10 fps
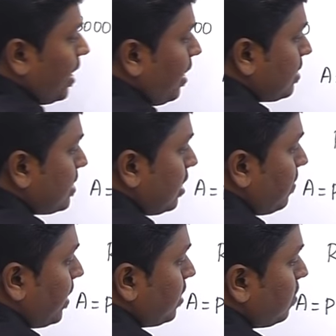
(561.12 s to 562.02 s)
A is
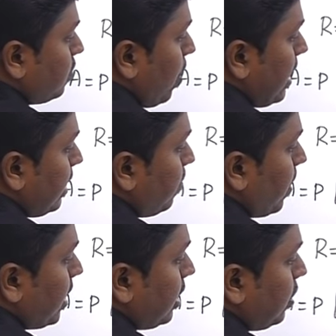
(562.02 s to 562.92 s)
equal to
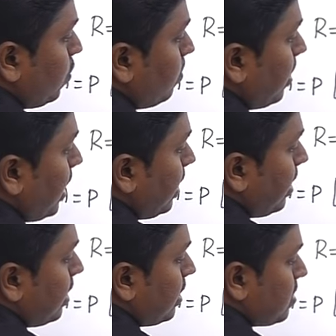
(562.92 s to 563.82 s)
21 cube, right?
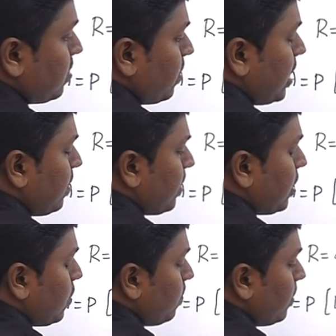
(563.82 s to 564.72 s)
So
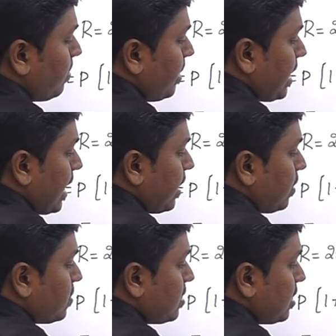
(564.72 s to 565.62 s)
21 cube will be
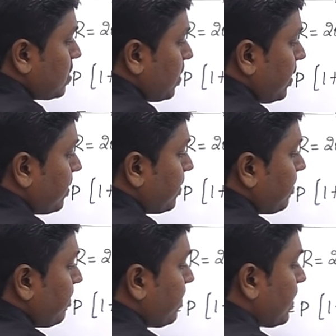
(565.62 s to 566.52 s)

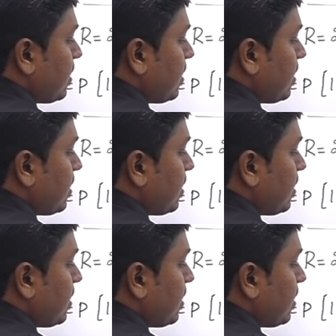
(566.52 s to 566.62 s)
9261.